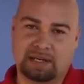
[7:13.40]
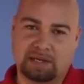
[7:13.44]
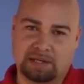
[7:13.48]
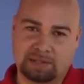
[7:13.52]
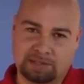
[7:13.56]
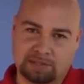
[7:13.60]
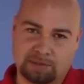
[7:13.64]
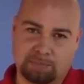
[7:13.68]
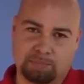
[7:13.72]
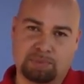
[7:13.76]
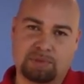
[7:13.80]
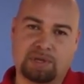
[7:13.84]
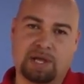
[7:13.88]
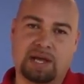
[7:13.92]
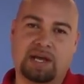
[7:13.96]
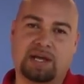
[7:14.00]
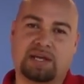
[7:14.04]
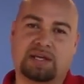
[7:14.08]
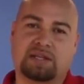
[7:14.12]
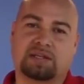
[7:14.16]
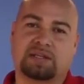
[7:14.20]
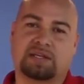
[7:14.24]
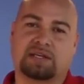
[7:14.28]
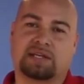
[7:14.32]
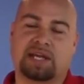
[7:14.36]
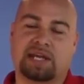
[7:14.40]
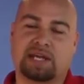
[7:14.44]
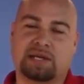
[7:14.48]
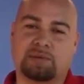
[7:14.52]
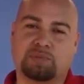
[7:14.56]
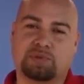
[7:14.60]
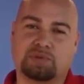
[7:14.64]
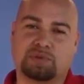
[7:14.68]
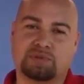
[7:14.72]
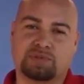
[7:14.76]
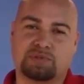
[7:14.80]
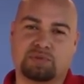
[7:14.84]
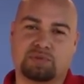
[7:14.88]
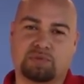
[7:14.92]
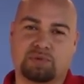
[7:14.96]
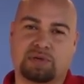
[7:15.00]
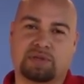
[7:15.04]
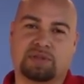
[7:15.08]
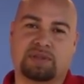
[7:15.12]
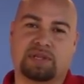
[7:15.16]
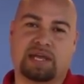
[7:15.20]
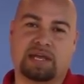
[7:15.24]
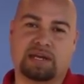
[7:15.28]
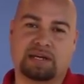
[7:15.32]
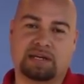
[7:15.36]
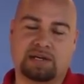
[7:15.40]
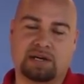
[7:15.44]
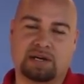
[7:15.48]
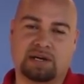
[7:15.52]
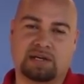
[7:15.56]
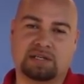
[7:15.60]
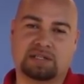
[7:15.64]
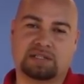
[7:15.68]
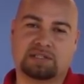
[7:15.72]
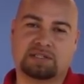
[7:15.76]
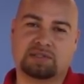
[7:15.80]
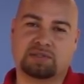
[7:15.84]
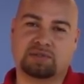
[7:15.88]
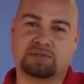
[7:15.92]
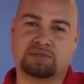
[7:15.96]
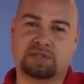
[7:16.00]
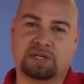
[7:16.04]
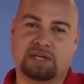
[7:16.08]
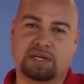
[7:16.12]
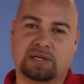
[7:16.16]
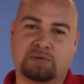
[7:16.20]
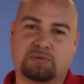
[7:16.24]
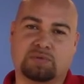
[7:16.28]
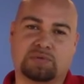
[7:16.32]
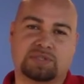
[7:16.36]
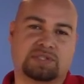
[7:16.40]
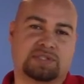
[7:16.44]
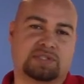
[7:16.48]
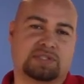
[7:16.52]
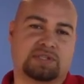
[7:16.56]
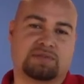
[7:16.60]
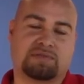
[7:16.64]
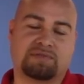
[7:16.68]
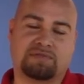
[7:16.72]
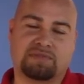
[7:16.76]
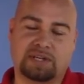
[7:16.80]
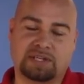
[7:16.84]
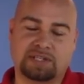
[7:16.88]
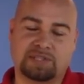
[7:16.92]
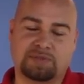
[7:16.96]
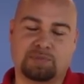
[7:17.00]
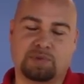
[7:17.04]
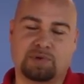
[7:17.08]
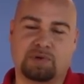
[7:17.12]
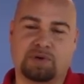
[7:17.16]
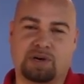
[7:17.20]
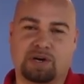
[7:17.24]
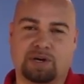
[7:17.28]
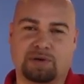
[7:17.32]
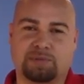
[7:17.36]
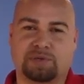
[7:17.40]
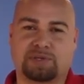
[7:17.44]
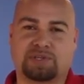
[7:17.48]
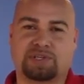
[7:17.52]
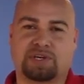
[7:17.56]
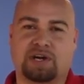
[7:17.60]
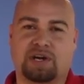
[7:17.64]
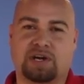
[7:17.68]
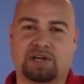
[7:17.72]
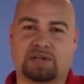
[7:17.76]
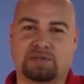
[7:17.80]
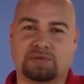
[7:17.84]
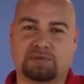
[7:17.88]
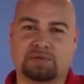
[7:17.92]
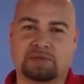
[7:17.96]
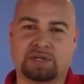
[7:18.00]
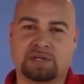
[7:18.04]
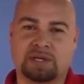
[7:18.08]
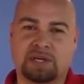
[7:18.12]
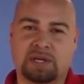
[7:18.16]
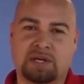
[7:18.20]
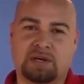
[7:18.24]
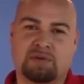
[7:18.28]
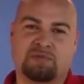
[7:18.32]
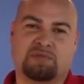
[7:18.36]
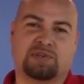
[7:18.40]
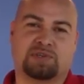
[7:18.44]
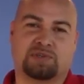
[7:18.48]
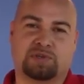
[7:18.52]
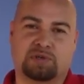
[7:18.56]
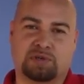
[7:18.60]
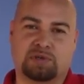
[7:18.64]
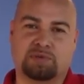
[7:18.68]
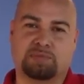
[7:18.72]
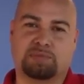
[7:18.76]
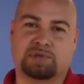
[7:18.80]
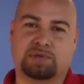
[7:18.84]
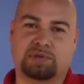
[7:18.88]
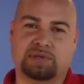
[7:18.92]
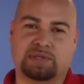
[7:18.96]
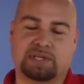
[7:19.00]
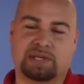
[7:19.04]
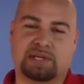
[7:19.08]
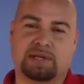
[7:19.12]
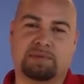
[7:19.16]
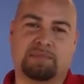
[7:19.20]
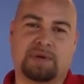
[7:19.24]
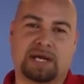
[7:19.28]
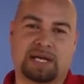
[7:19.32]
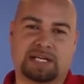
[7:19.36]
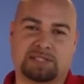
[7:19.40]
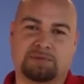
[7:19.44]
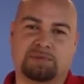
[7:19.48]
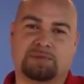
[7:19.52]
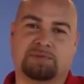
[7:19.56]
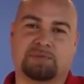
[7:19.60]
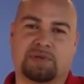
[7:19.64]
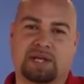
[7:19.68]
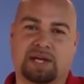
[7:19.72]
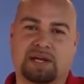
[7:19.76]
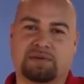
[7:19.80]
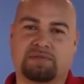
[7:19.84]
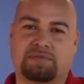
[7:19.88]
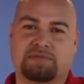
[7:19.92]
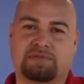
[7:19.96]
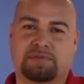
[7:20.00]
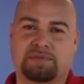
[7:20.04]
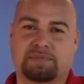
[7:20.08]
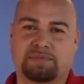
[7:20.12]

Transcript: supply the cables with Anaconda Sealtite, which is a flexible armored conduit for durability and maximum life.